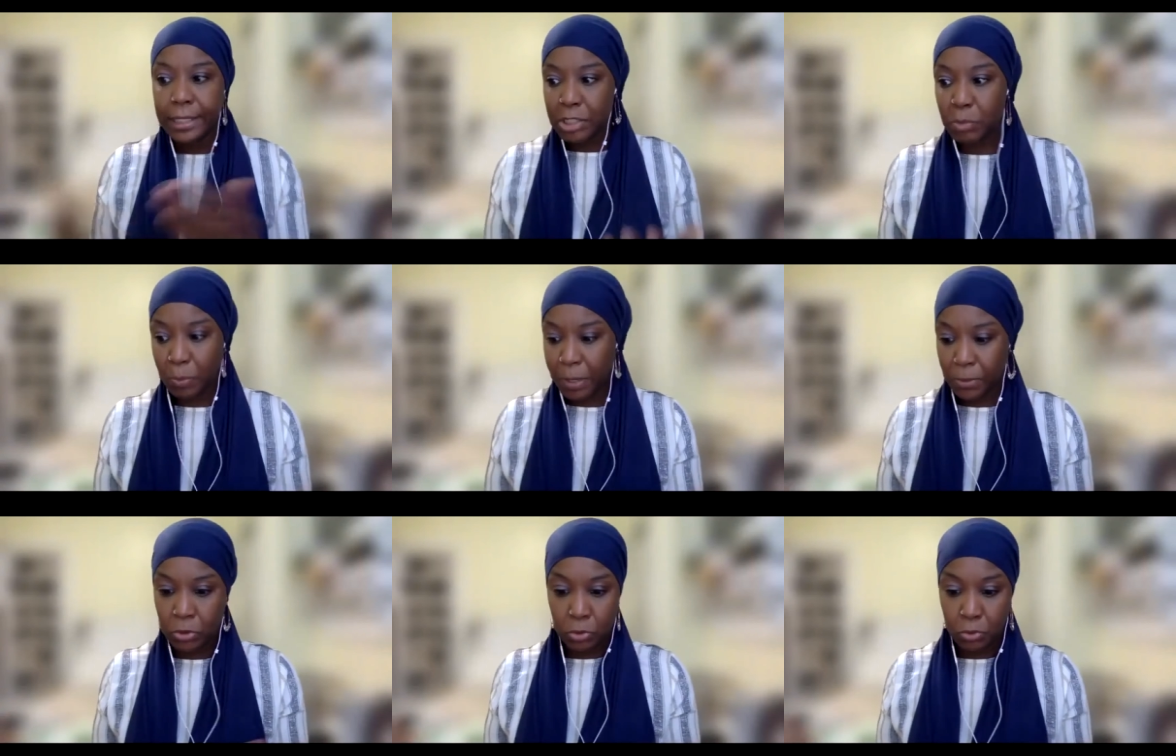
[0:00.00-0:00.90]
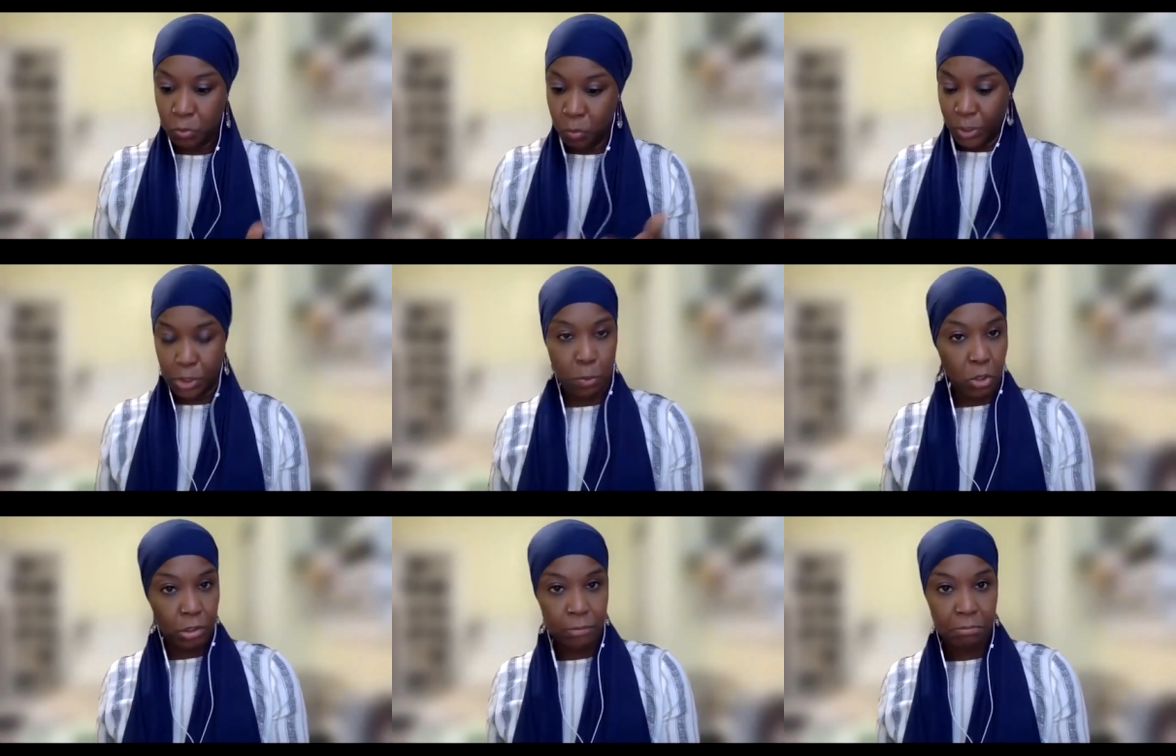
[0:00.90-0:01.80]
these were people who went to
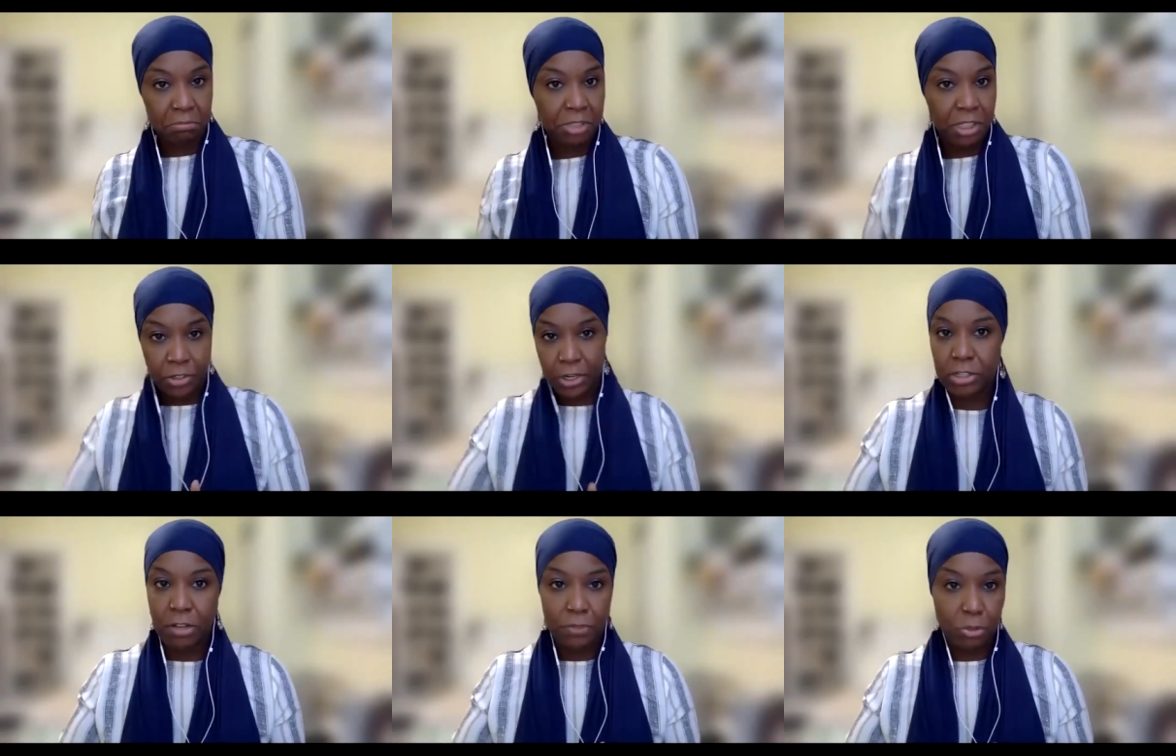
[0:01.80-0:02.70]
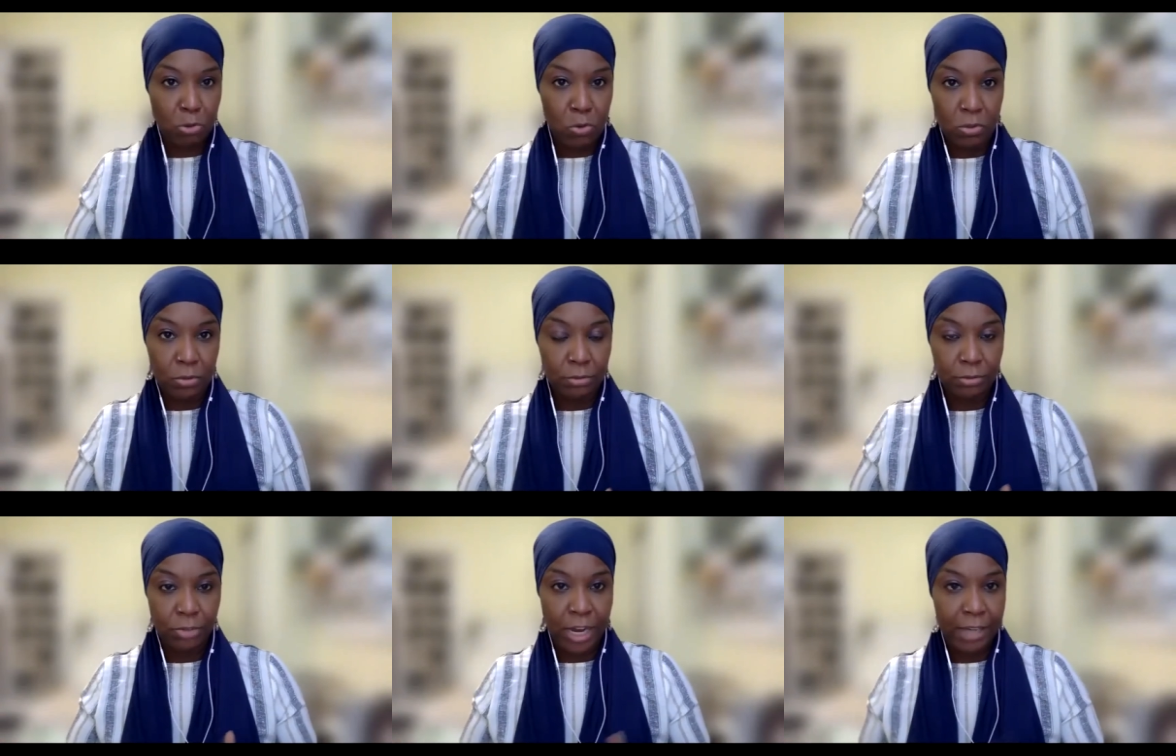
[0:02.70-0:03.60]
work, sent their kids off to school,
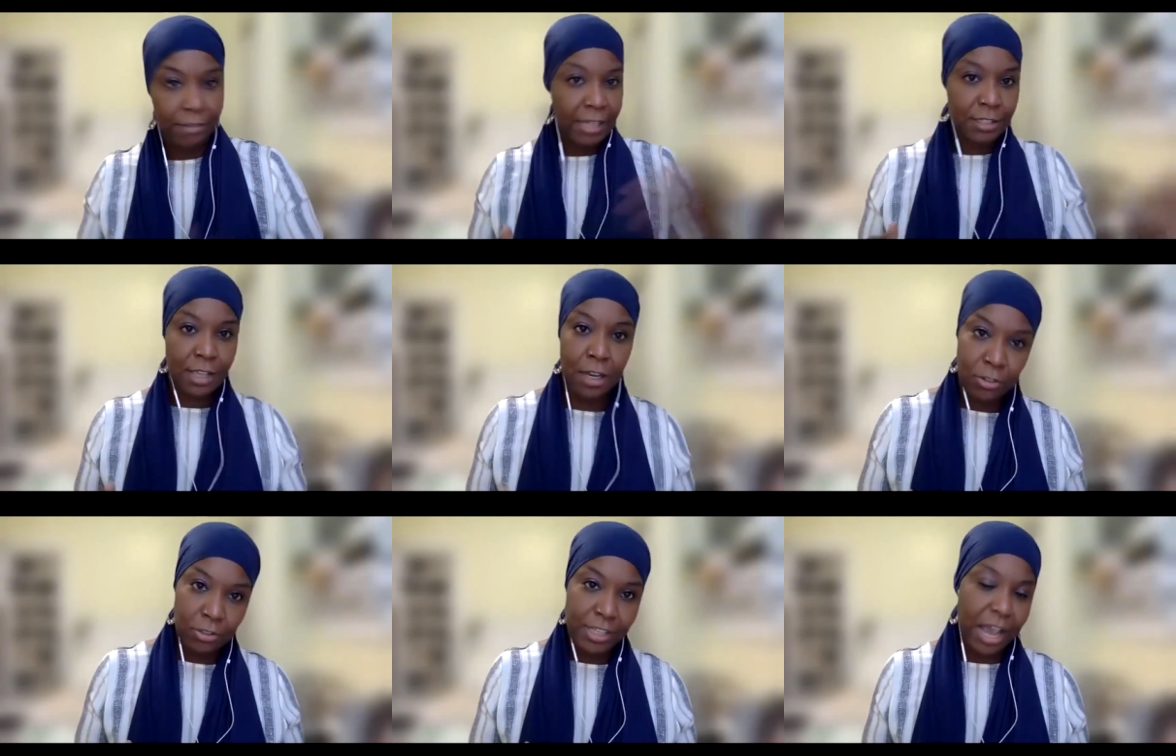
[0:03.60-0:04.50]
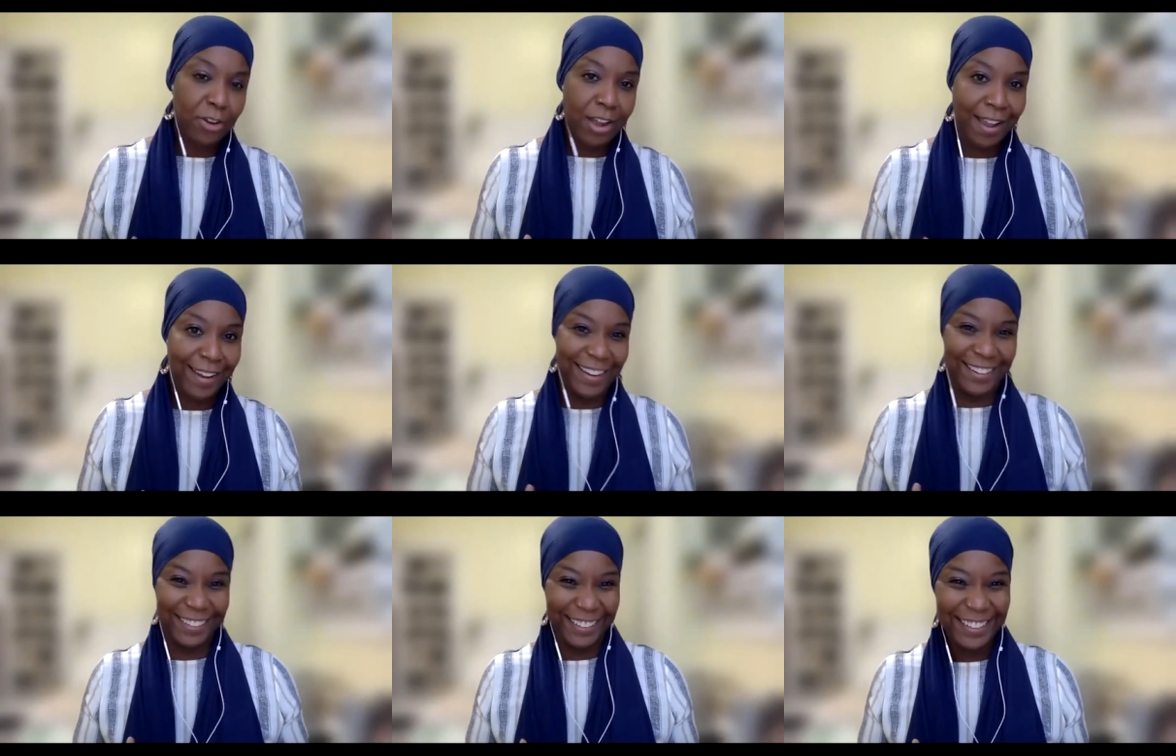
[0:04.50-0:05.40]
right? Had soccer on Saturday,
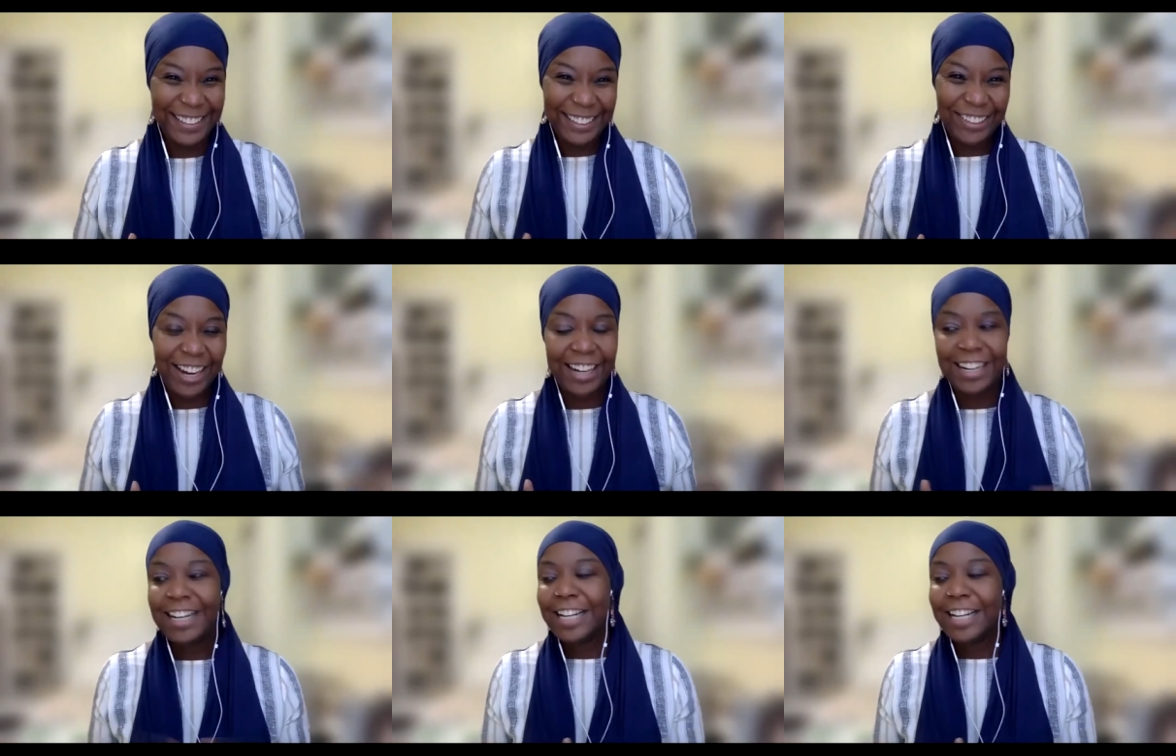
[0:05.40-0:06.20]
right?